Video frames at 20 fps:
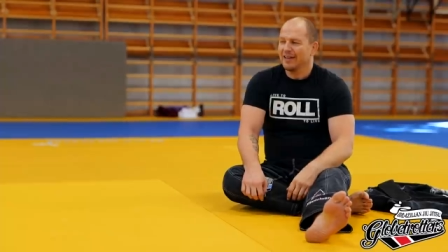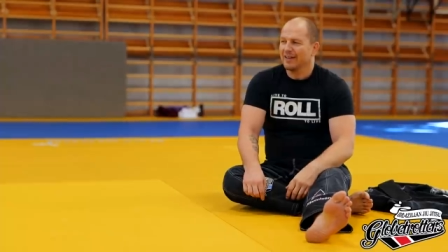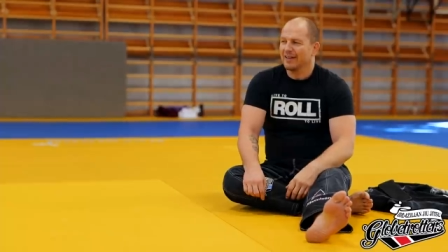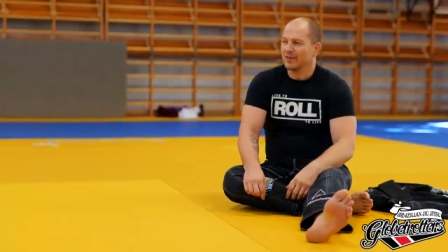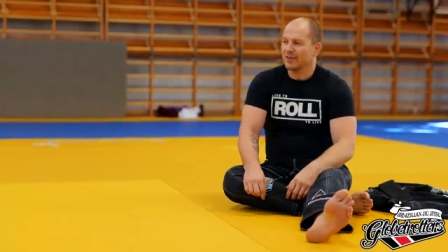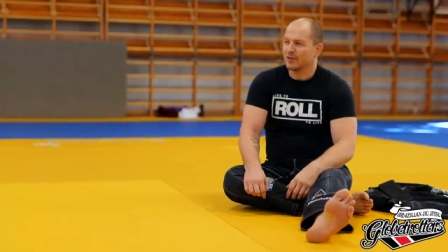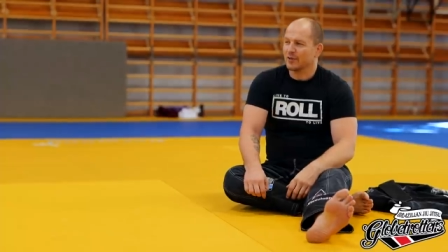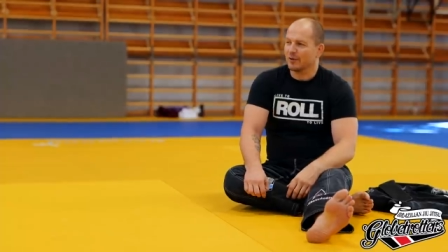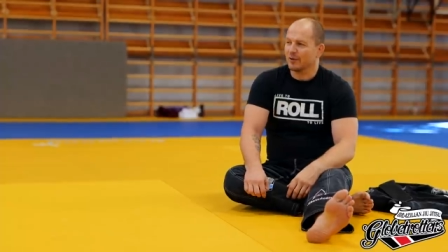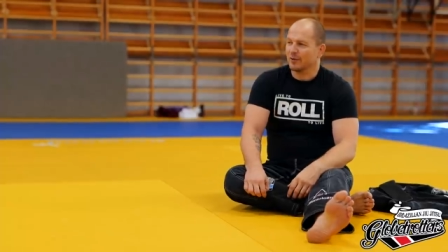
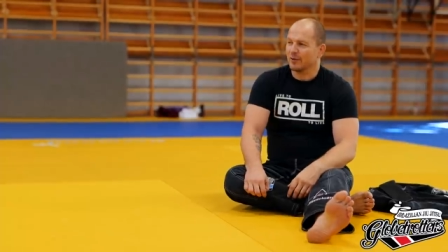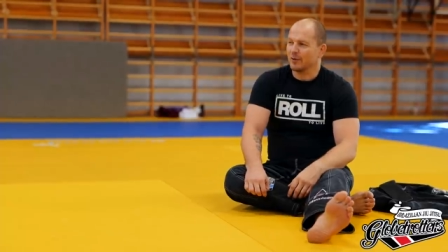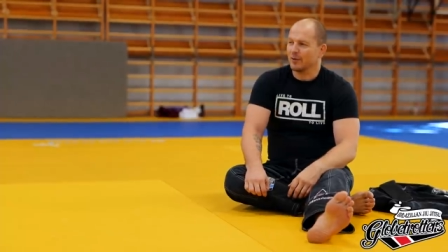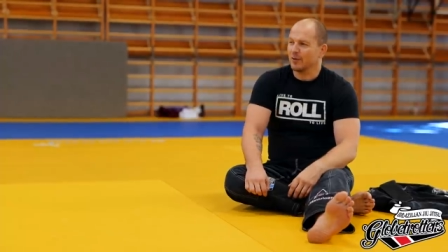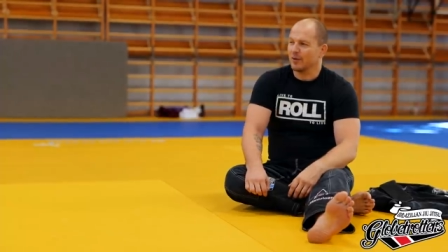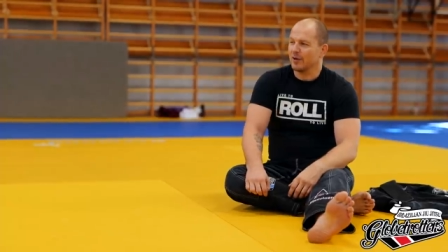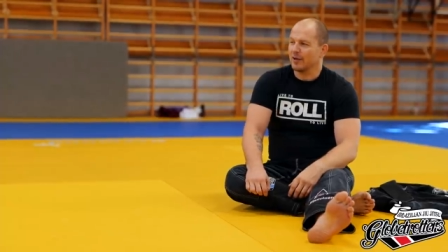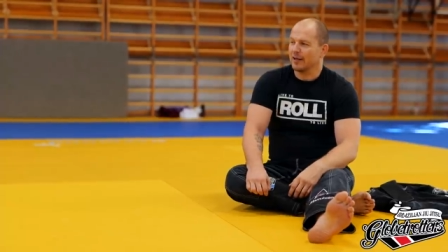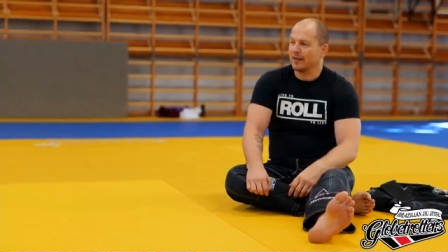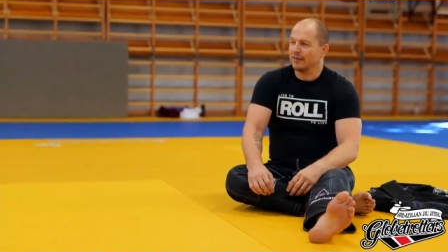Uh,
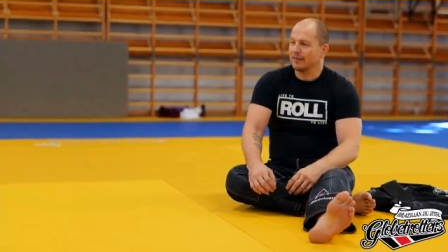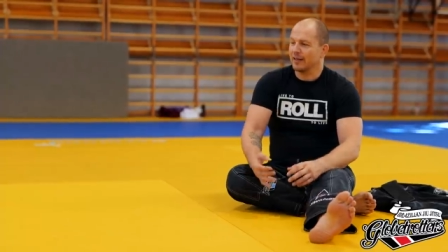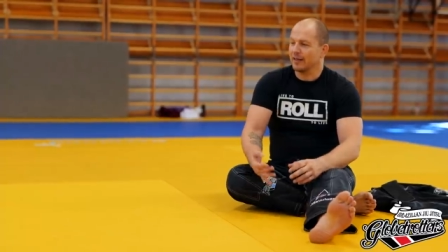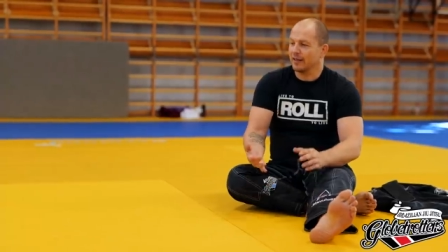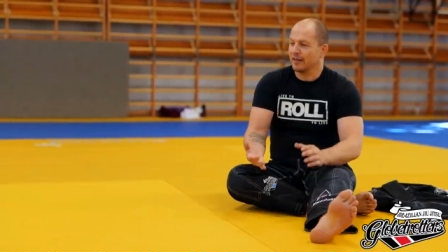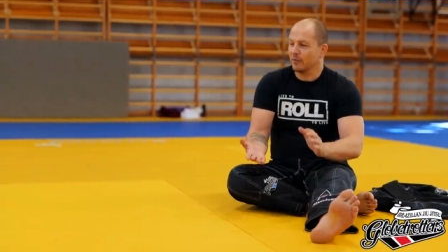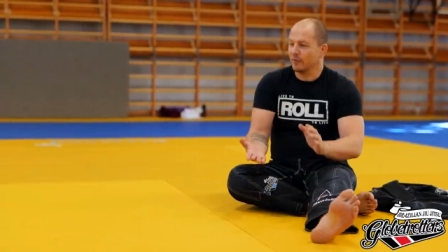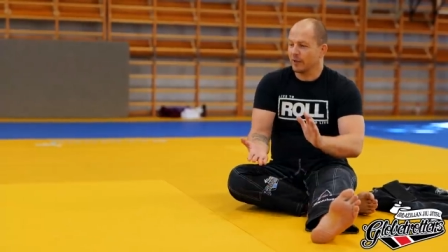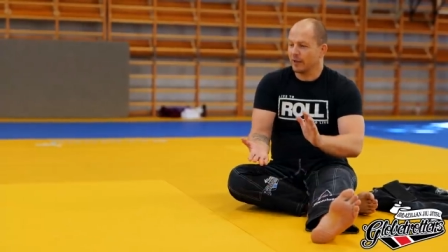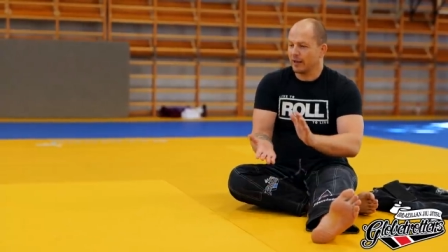so, and
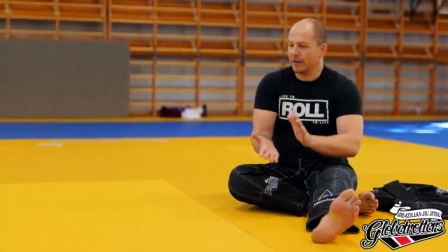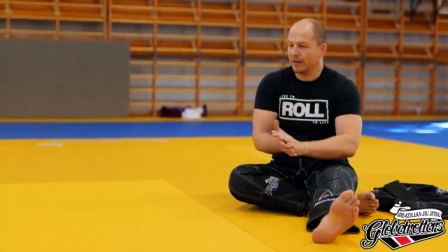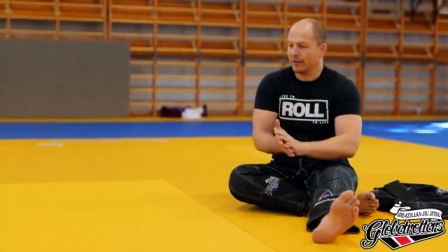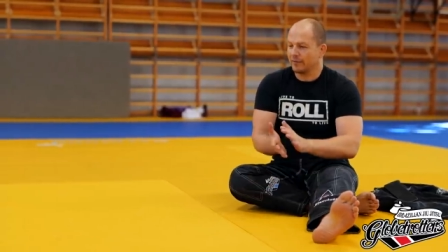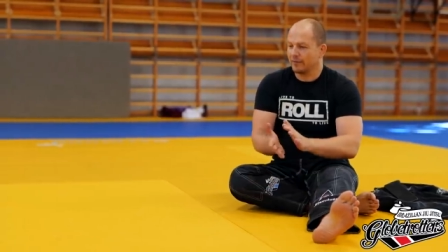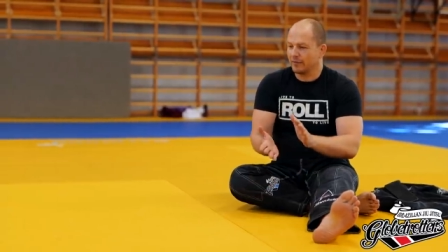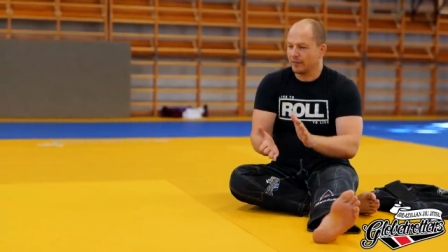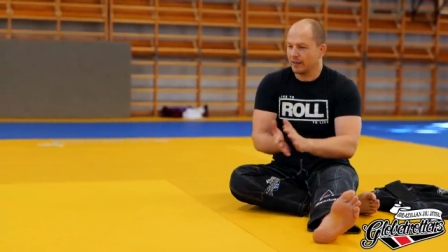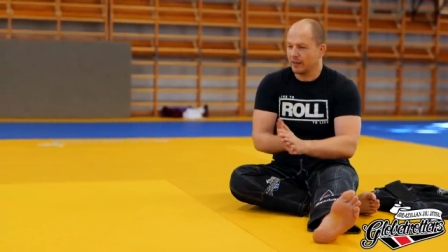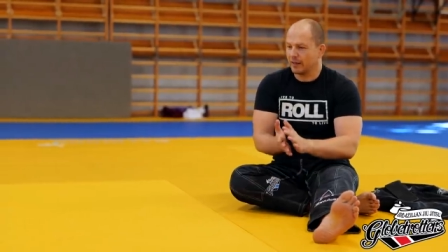then we
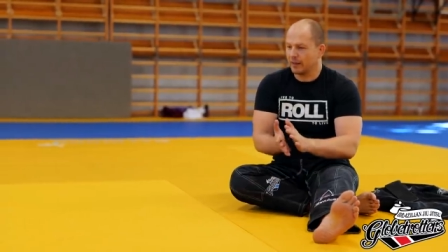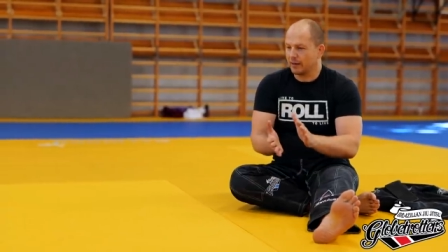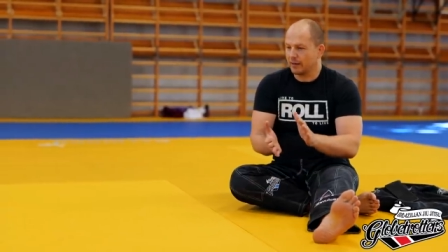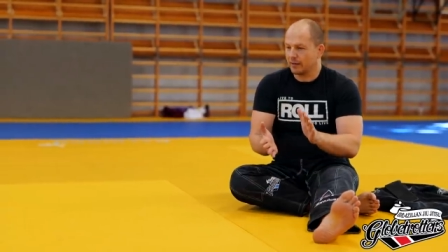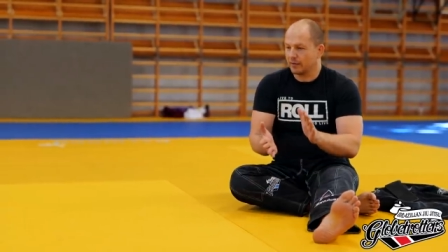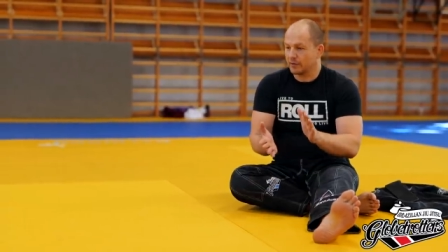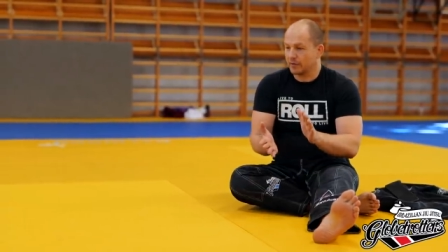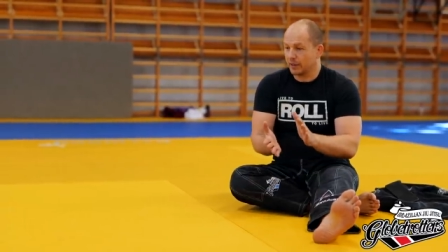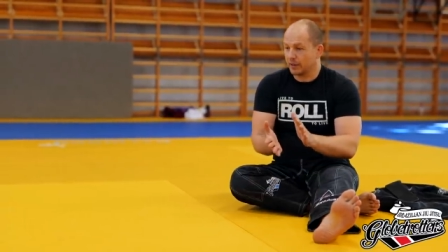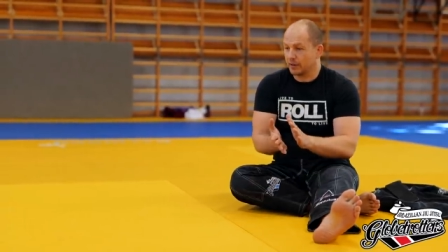have
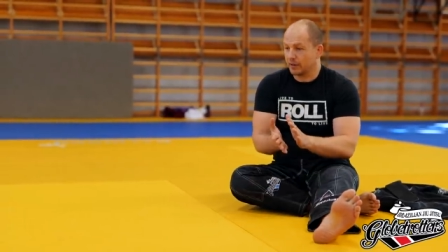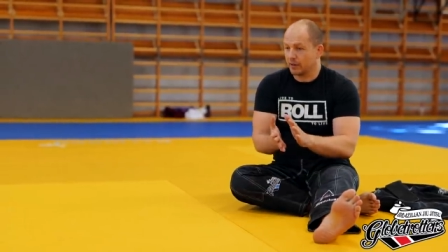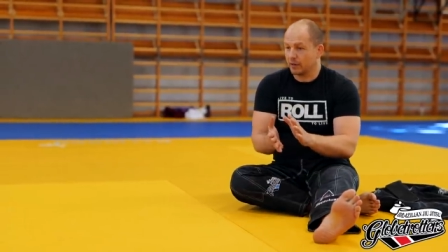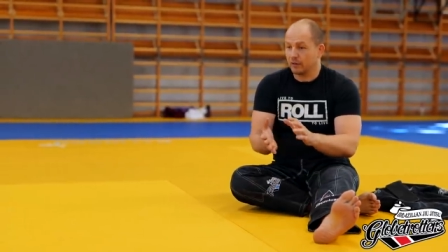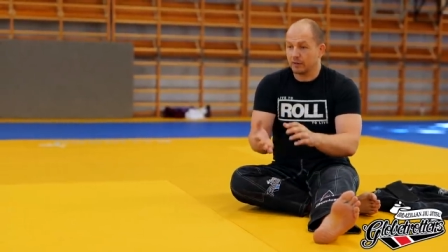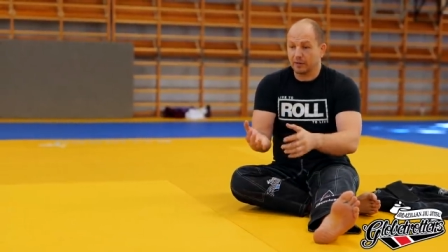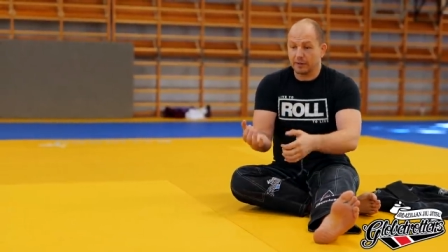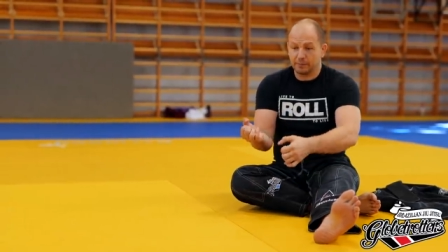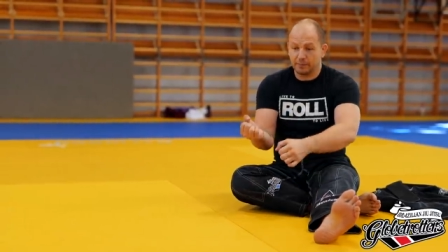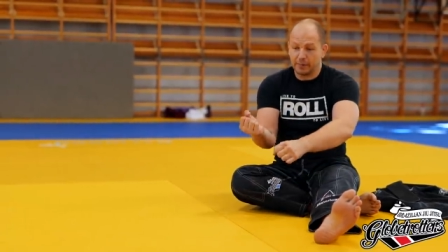uh,
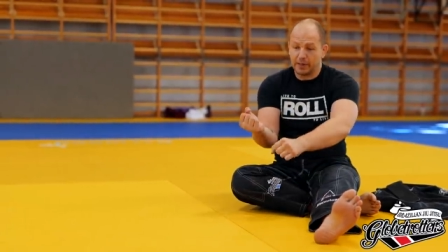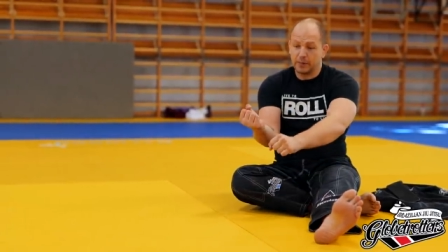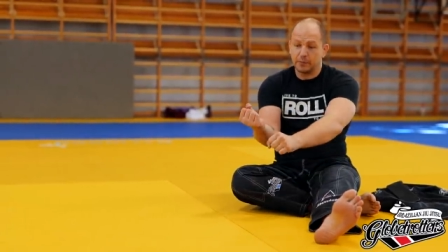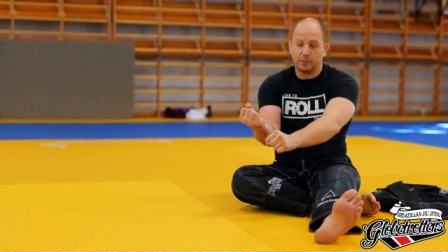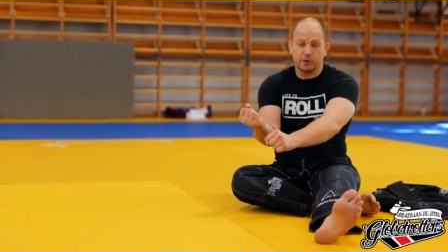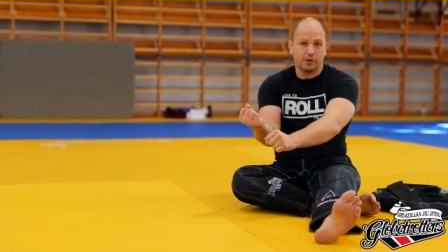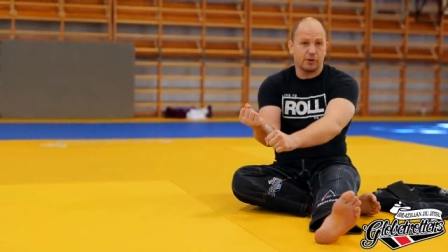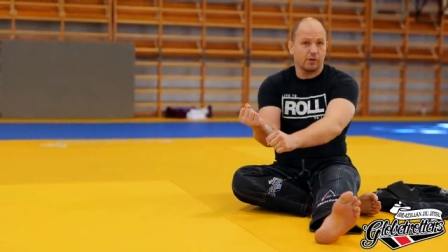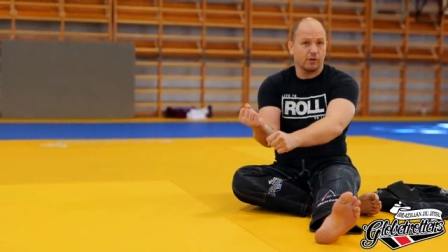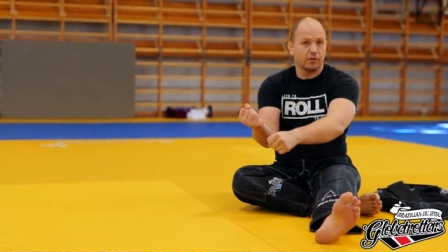
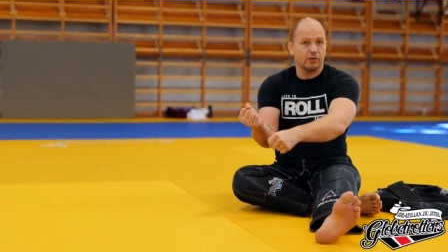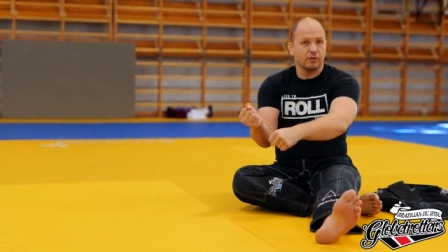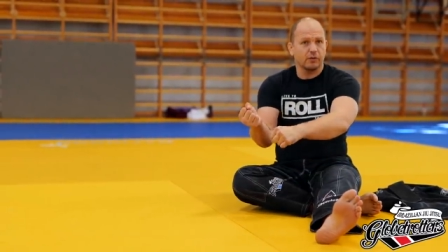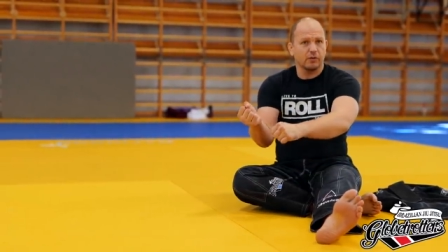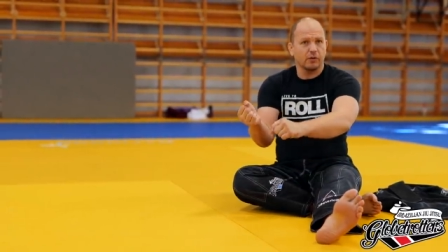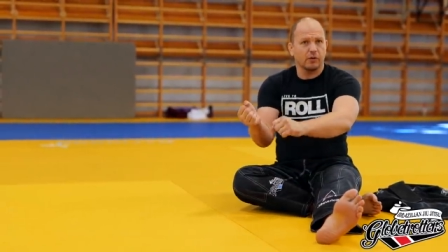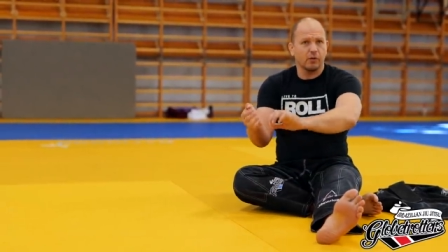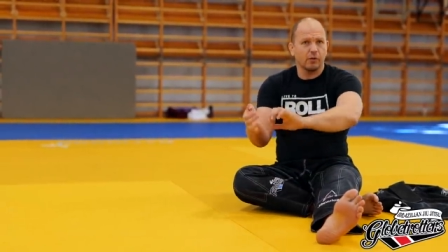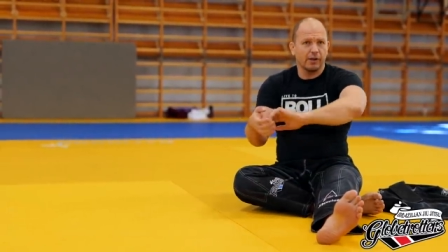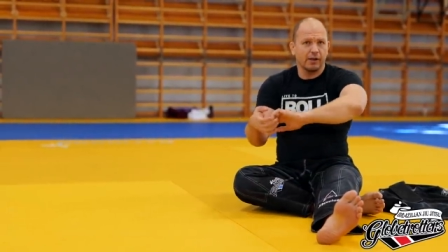baseball chokes,
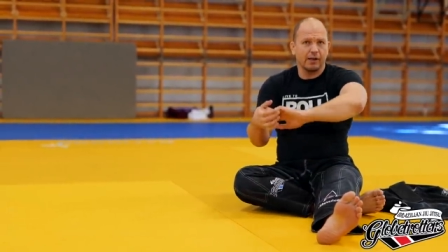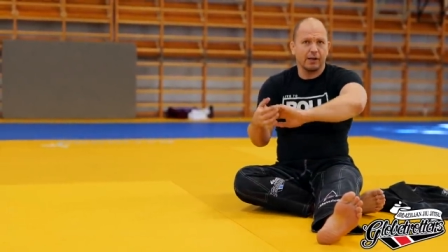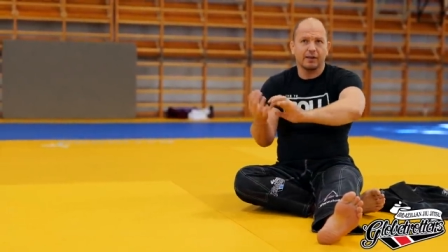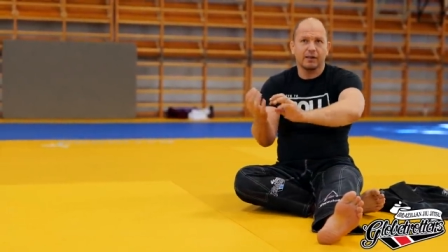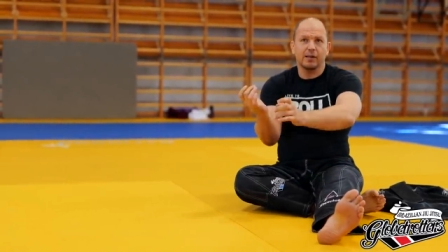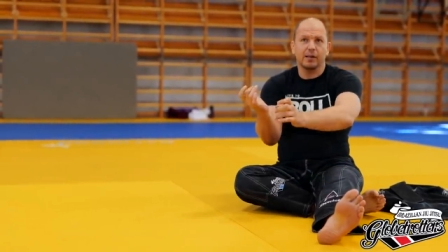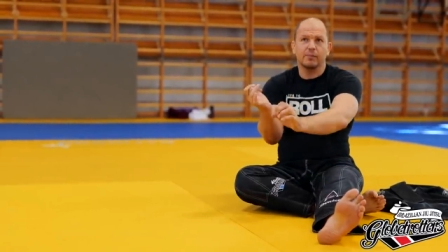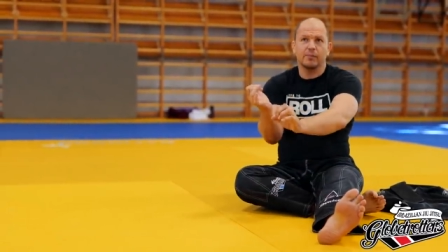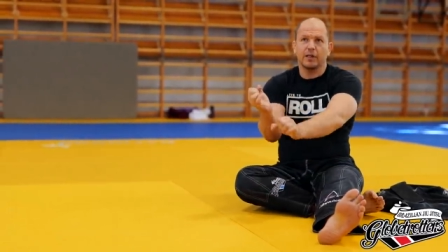no-gi and gi